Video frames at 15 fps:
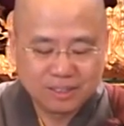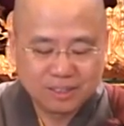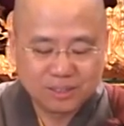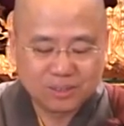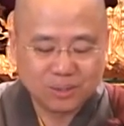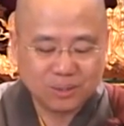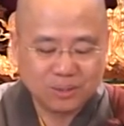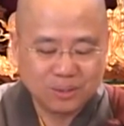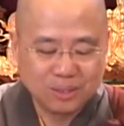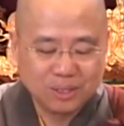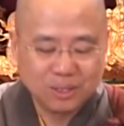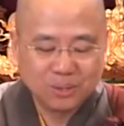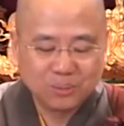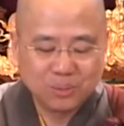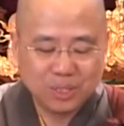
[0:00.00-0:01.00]
So
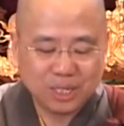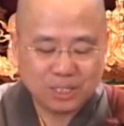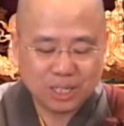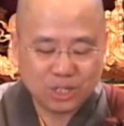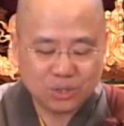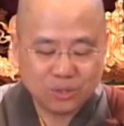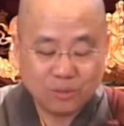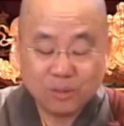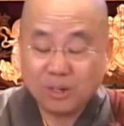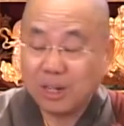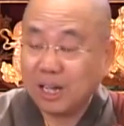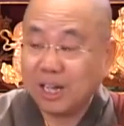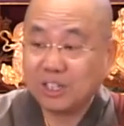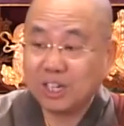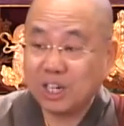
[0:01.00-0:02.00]
we attach
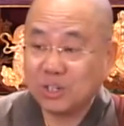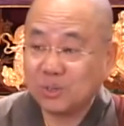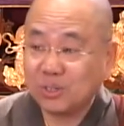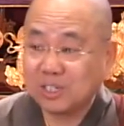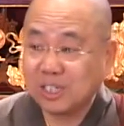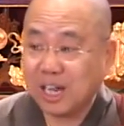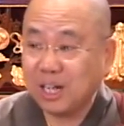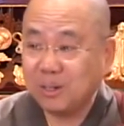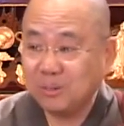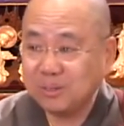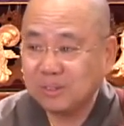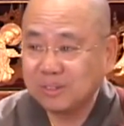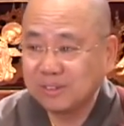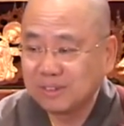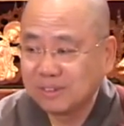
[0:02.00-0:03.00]
to
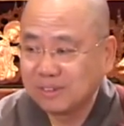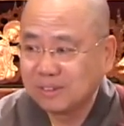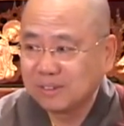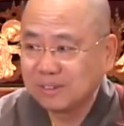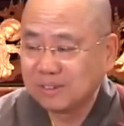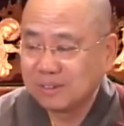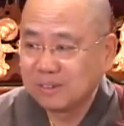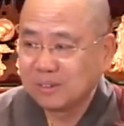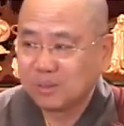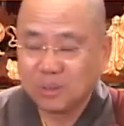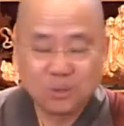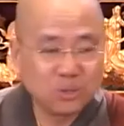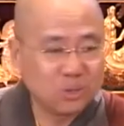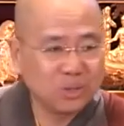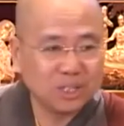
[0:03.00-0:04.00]
sound.
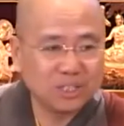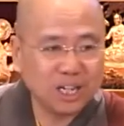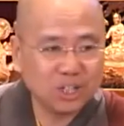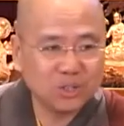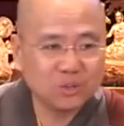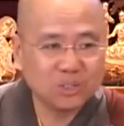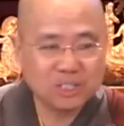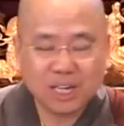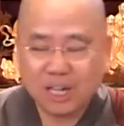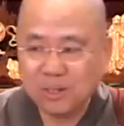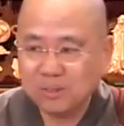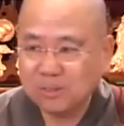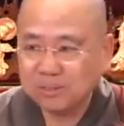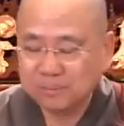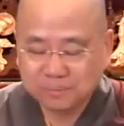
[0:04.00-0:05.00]
Don't you attach to
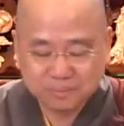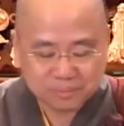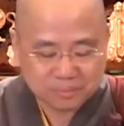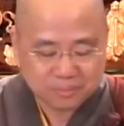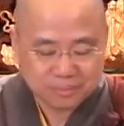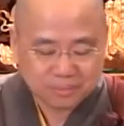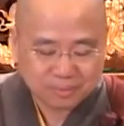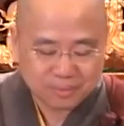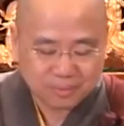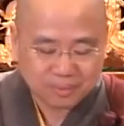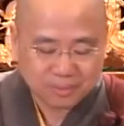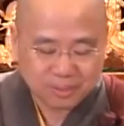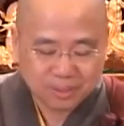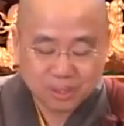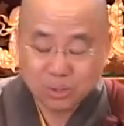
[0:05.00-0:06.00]
sound?
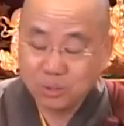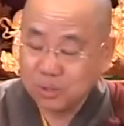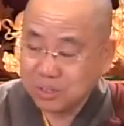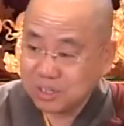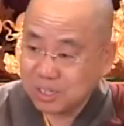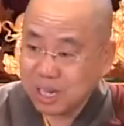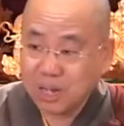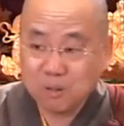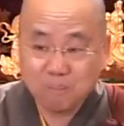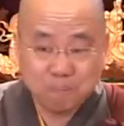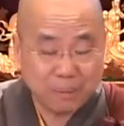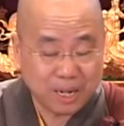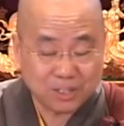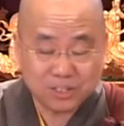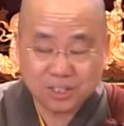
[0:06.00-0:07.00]
Good
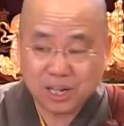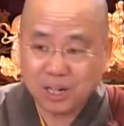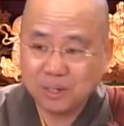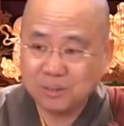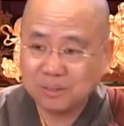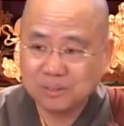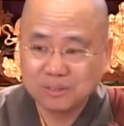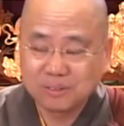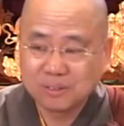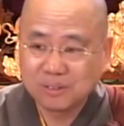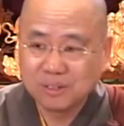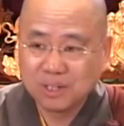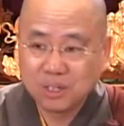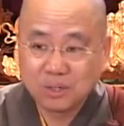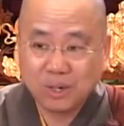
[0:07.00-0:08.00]
sound, bad sound.
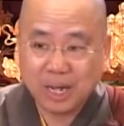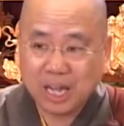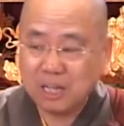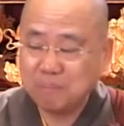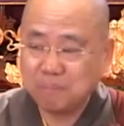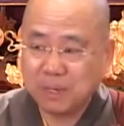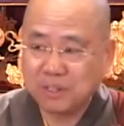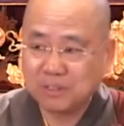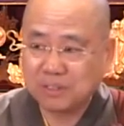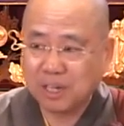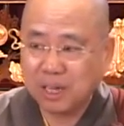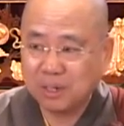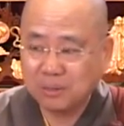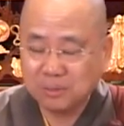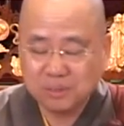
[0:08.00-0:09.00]
You hate bad
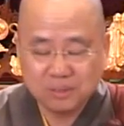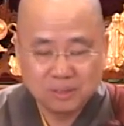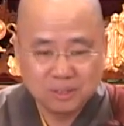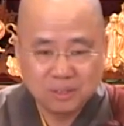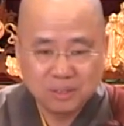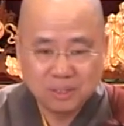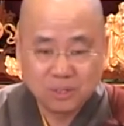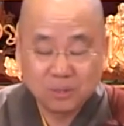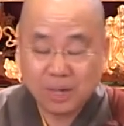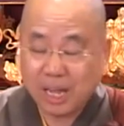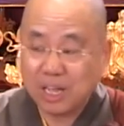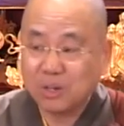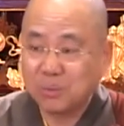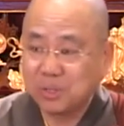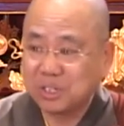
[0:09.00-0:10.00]
sound. You
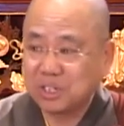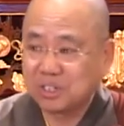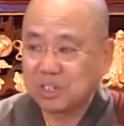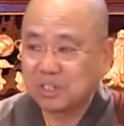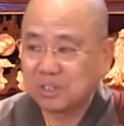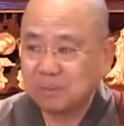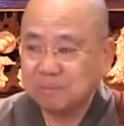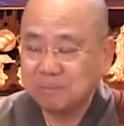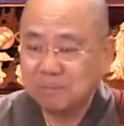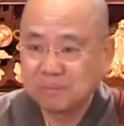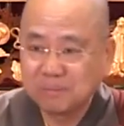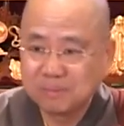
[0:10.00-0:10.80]
hate criticism.